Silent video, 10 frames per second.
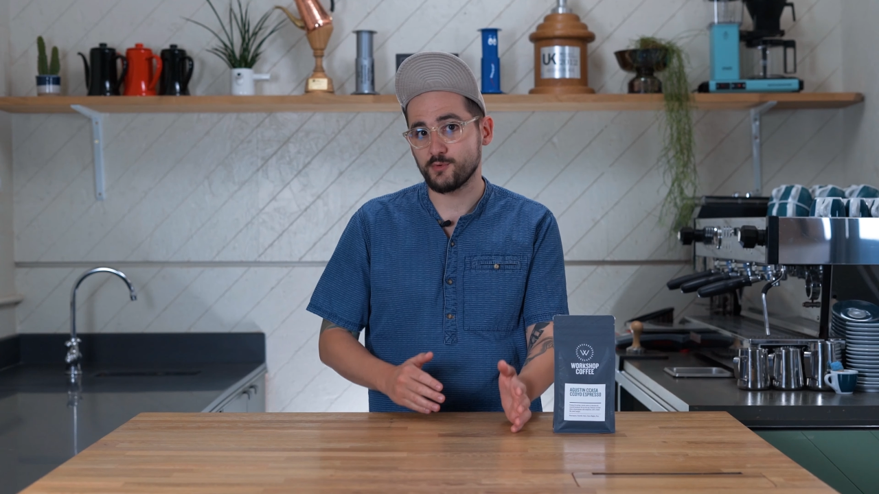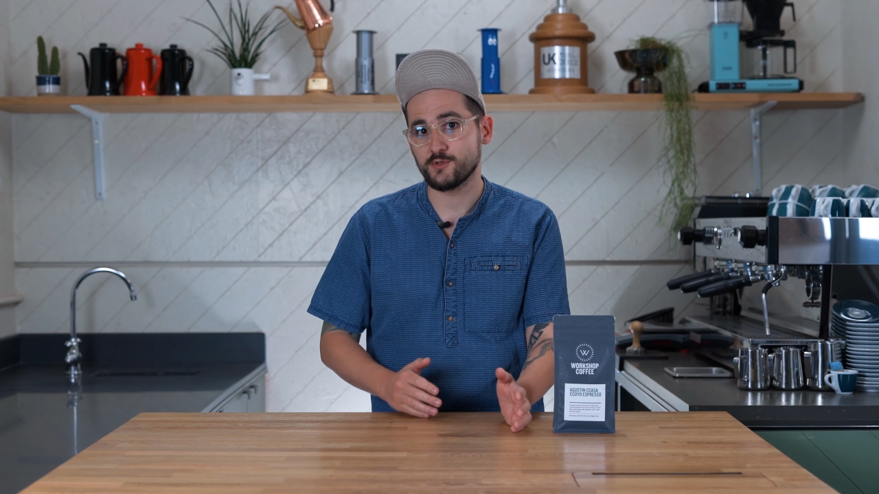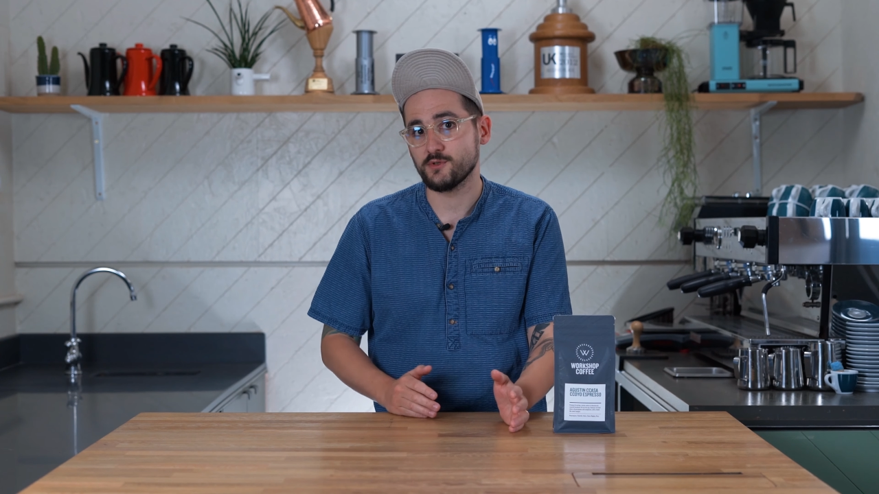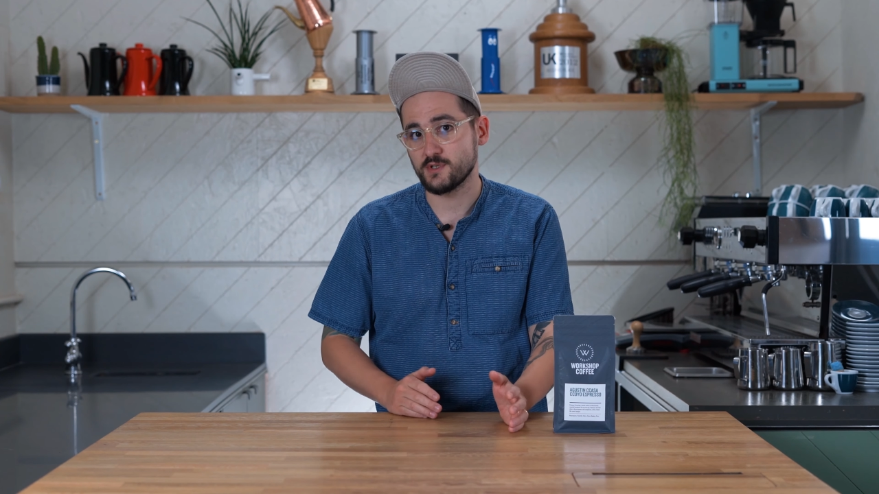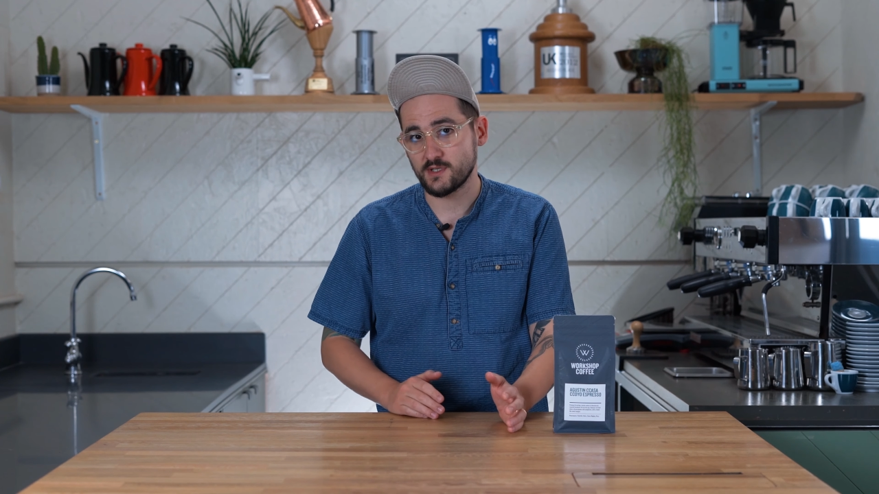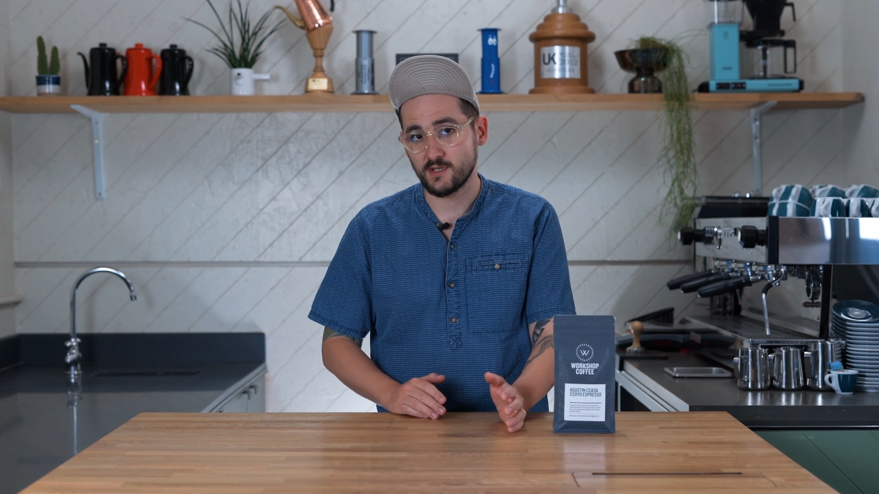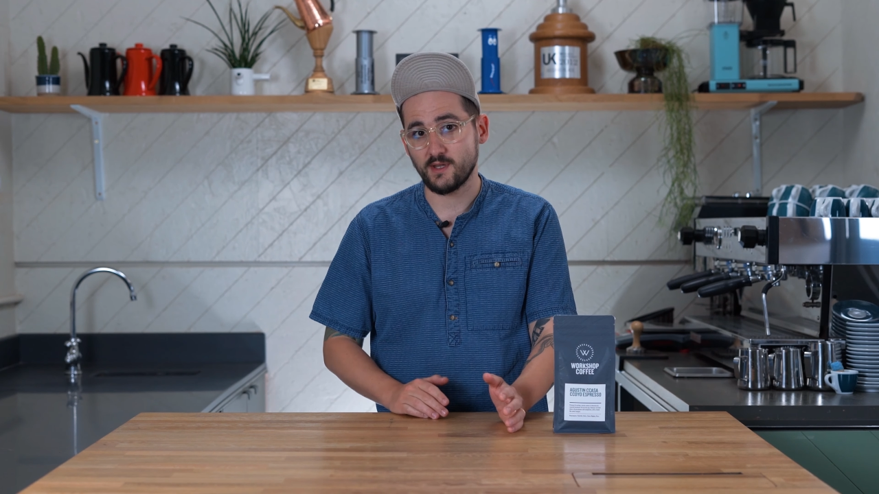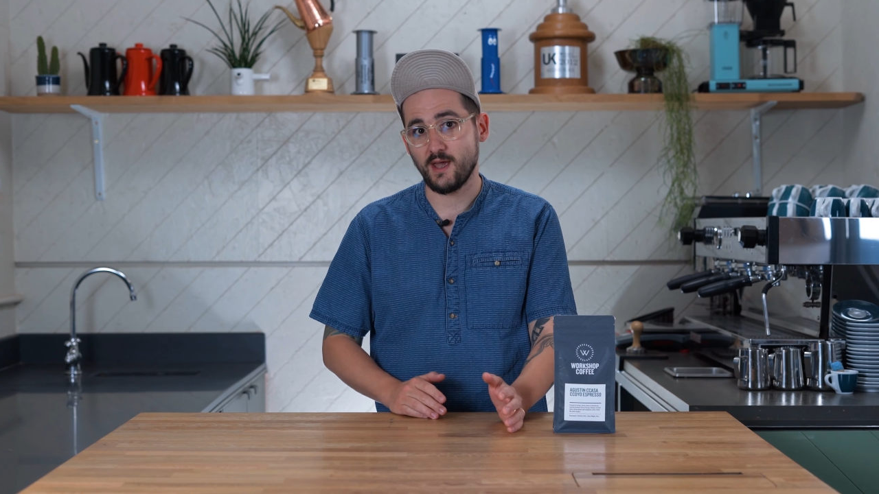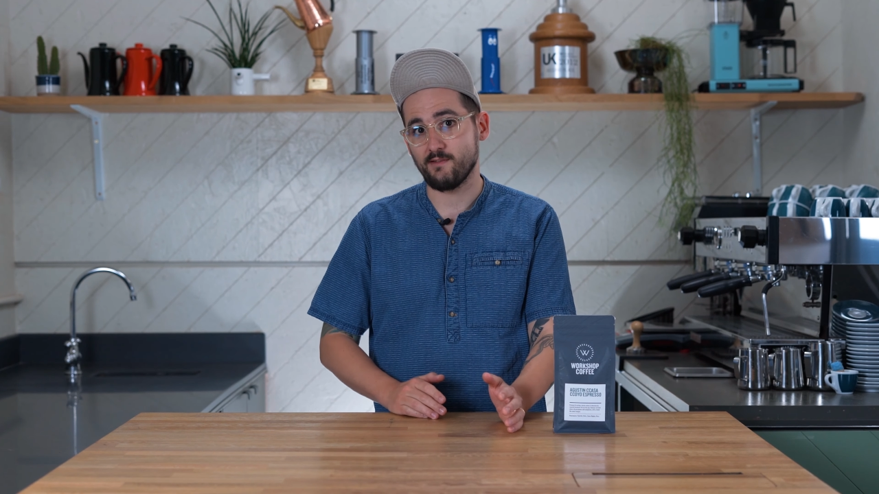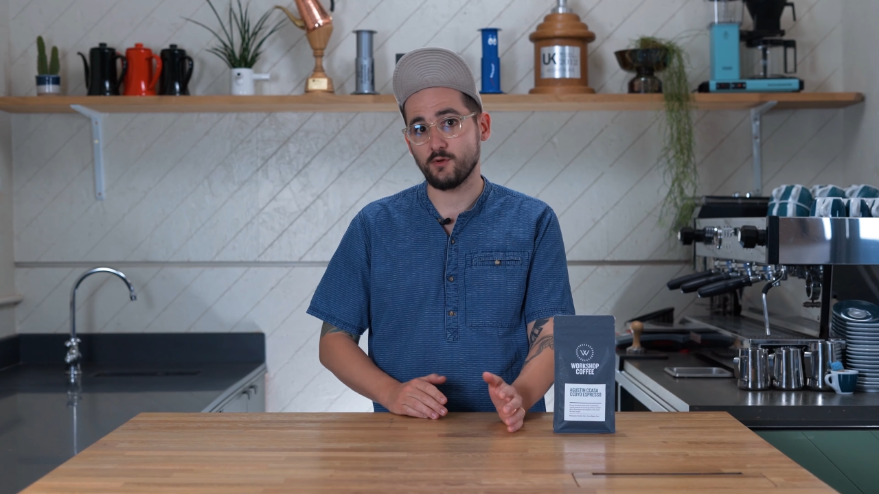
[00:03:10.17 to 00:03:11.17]
producers in
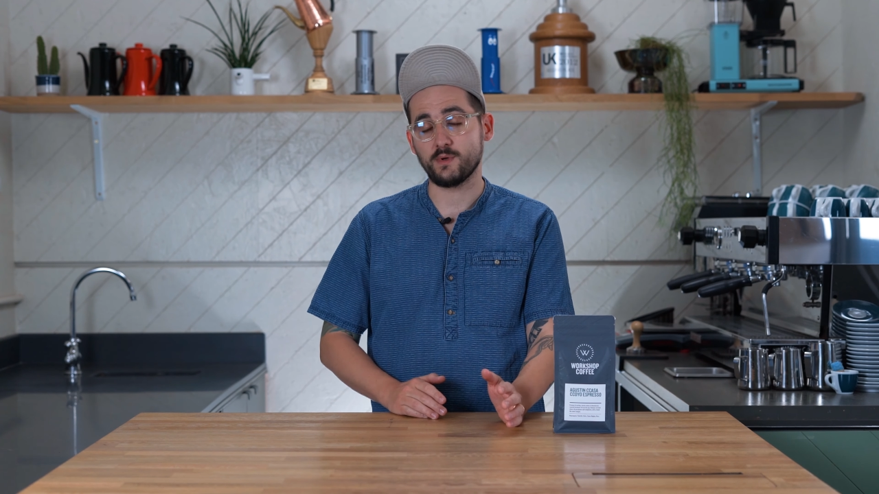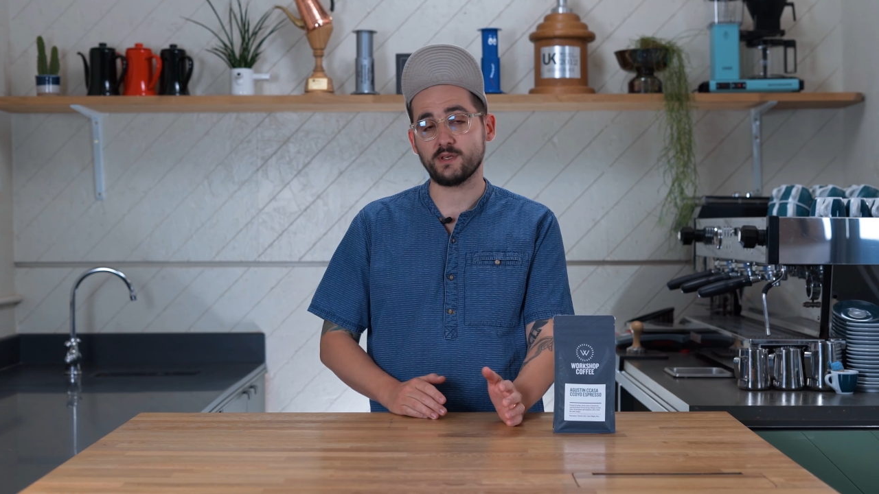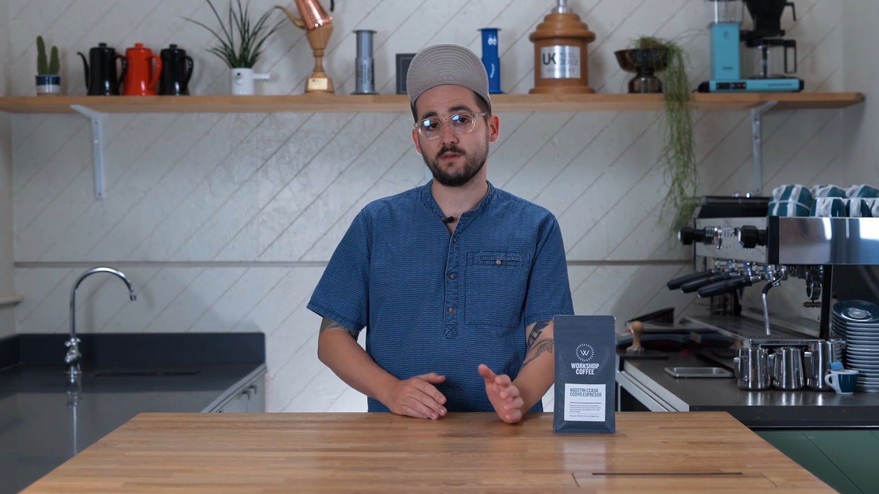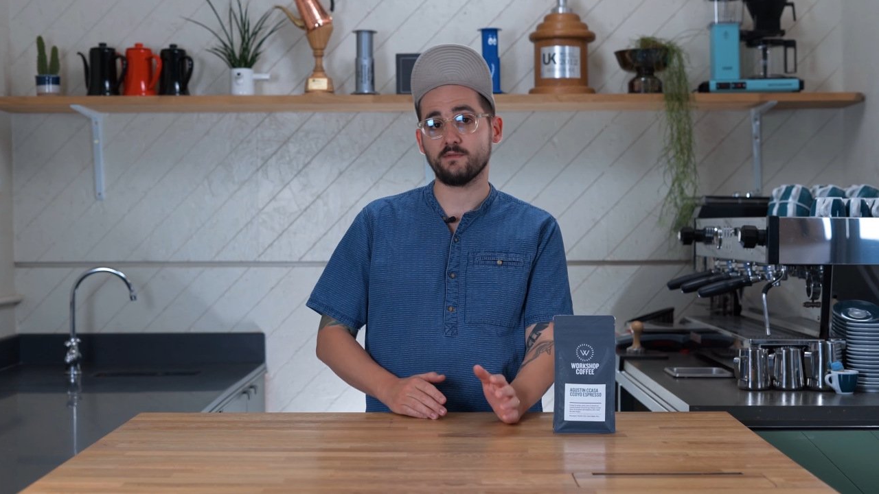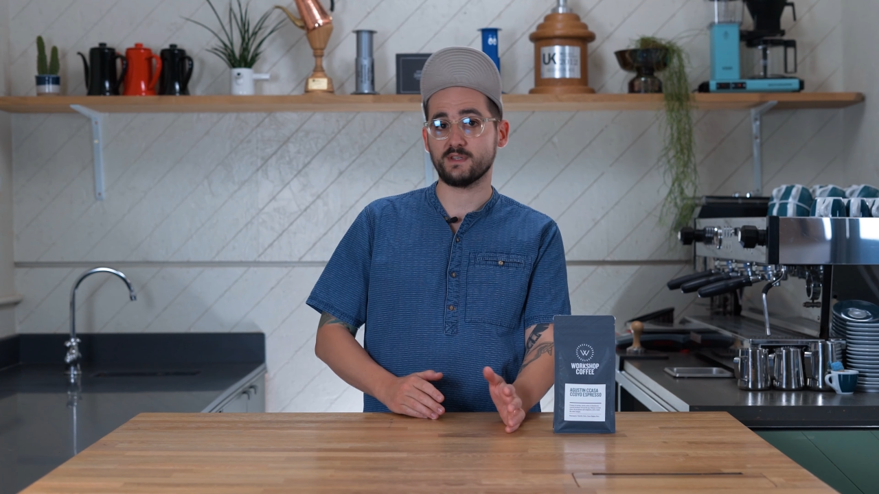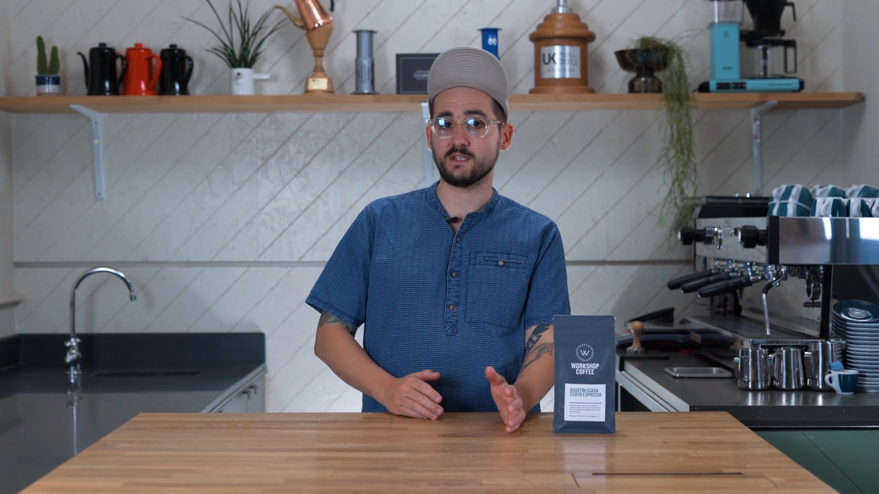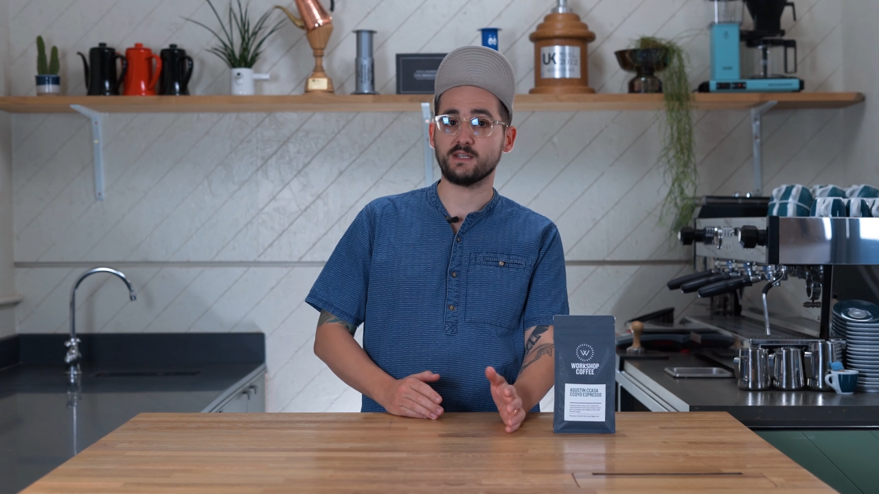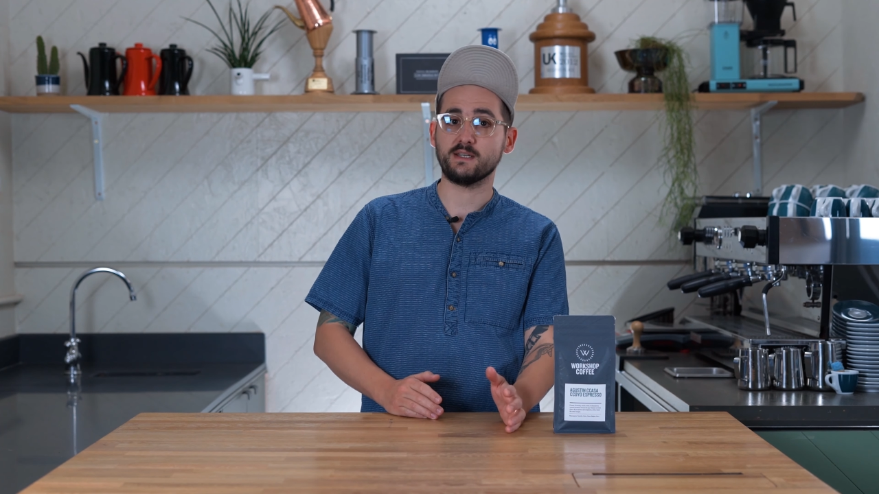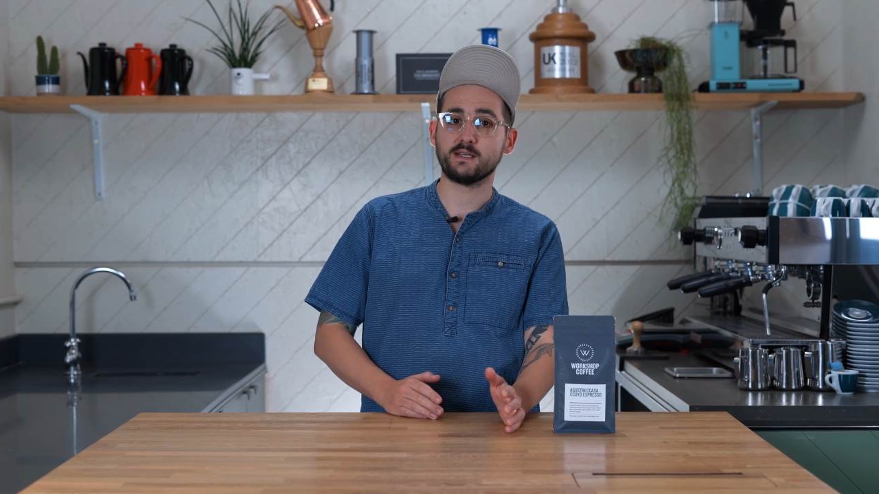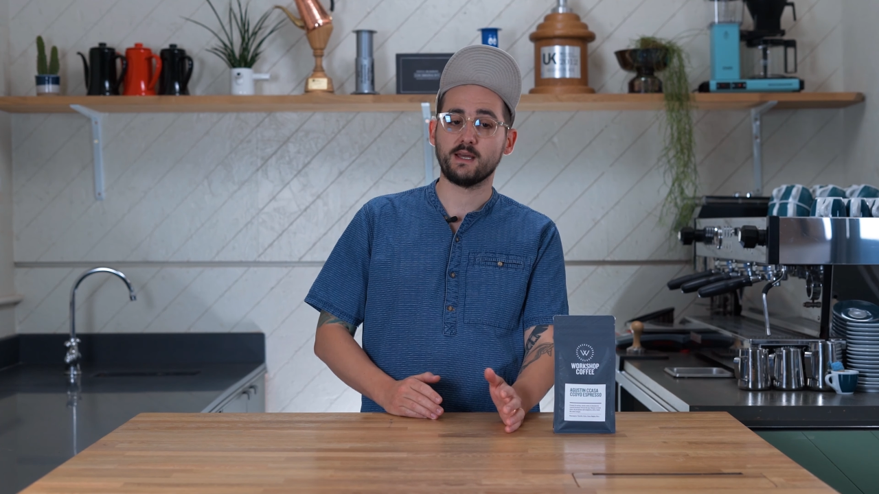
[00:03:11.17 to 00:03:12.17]
the area we
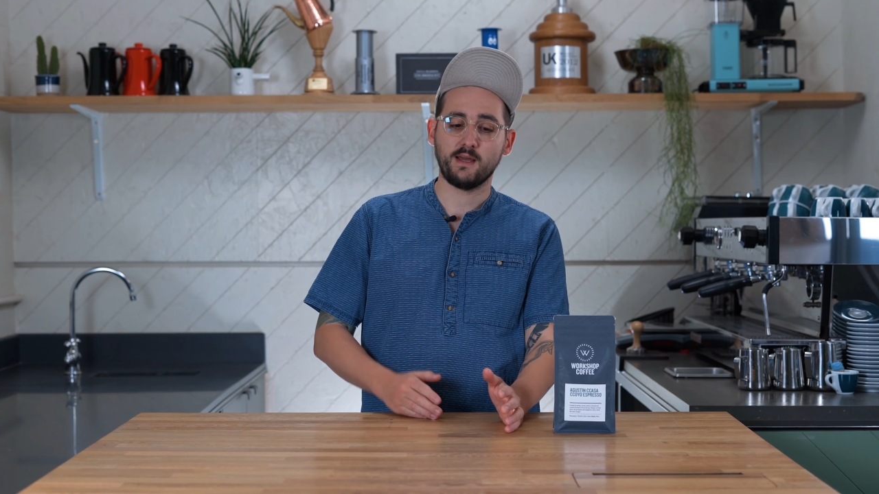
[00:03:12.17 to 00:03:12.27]
visited